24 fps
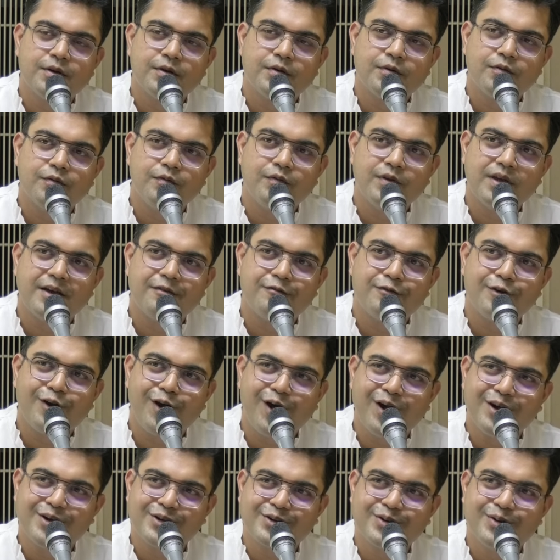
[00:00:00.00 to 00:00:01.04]
we have
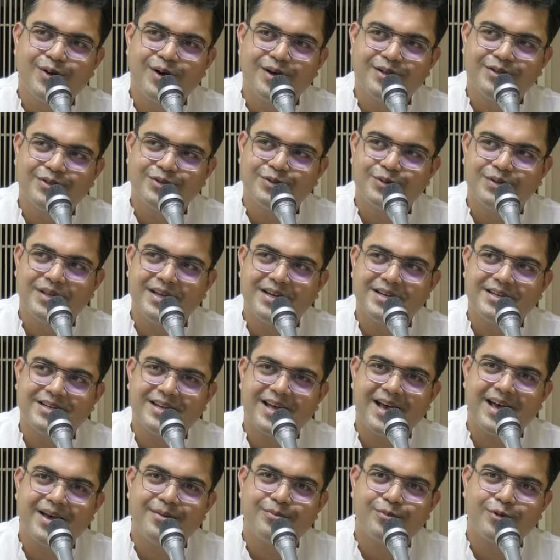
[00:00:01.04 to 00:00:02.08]
not gone through the
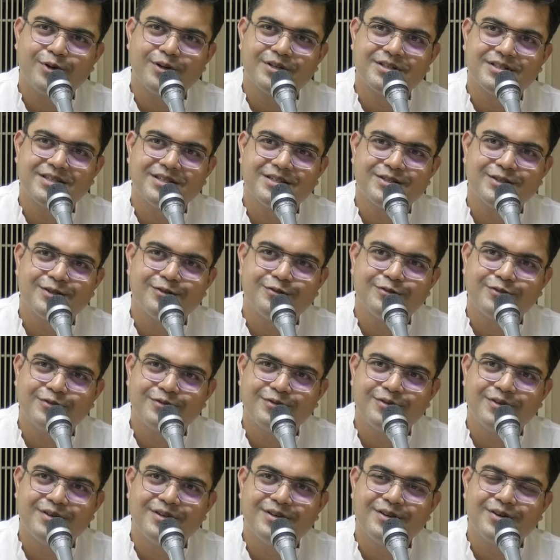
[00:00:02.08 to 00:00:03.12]
entire process
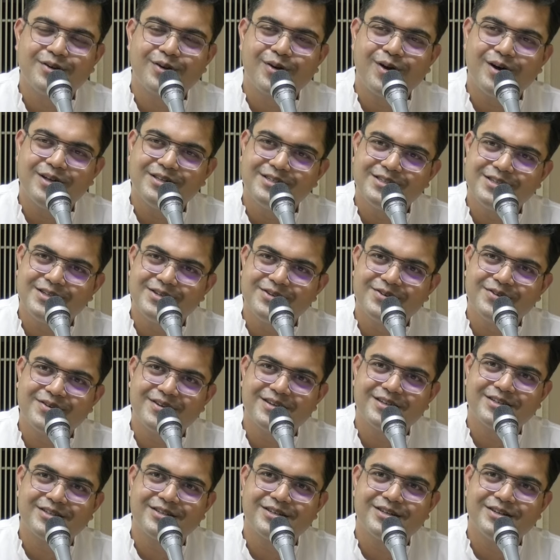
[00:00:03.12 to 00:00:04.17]
of
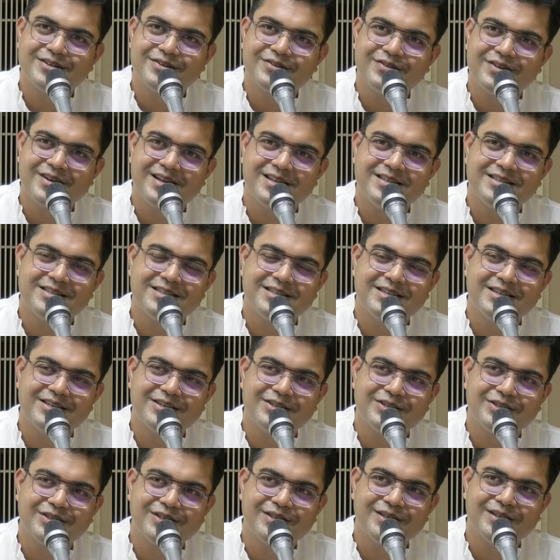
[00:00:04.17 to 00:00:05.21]
concentration,
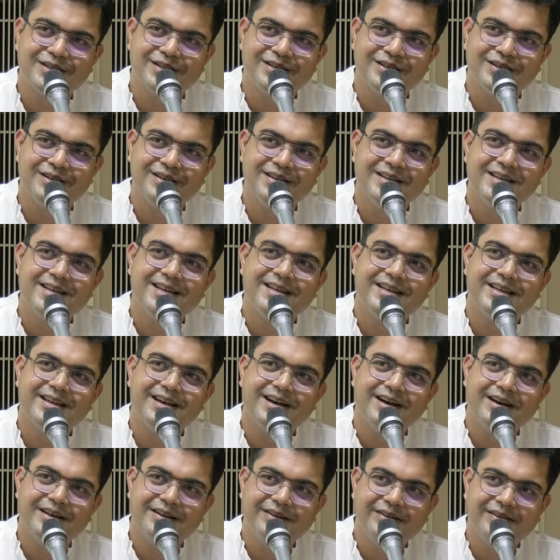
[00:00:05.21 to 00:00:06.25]
renunciation,
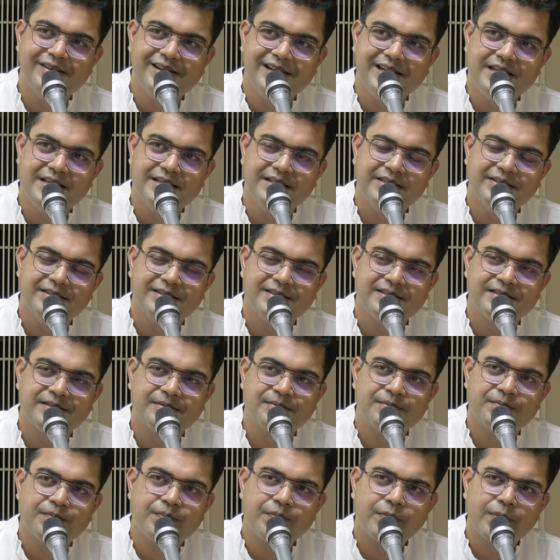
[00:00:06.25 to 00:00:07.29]
a release.